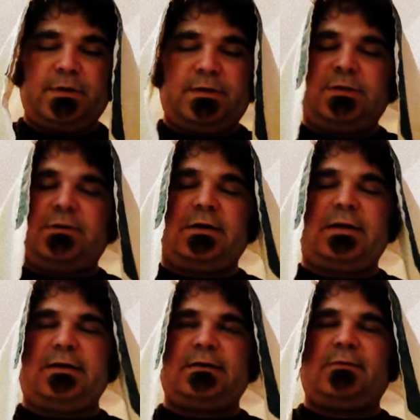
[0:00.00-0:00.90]
Just like
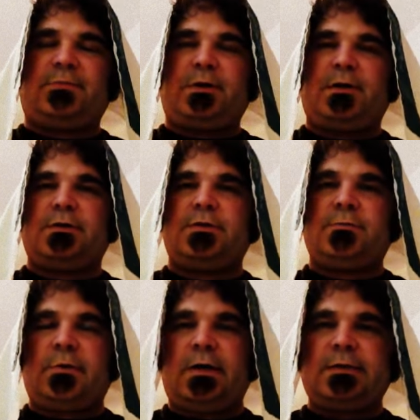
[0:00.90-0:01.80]
it appeared
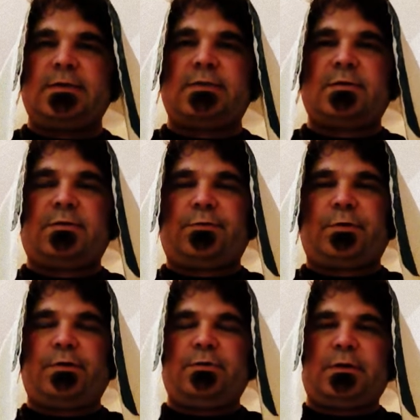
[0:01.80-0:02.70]
to us
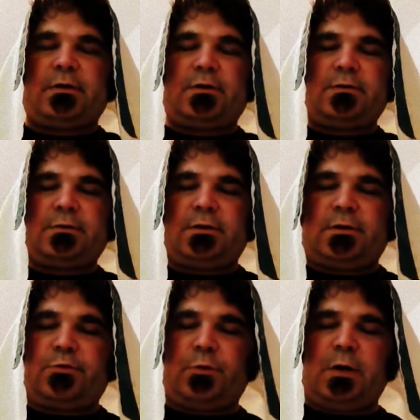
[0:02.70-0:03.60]
through the
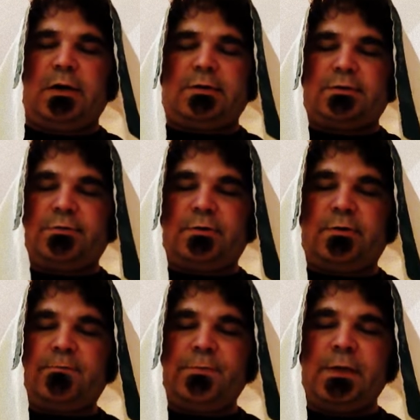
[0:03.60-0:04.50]
cross,
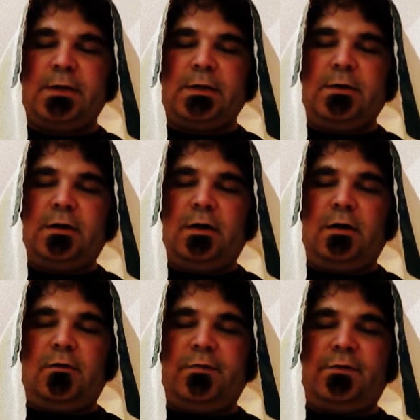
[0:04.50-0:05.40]
through all the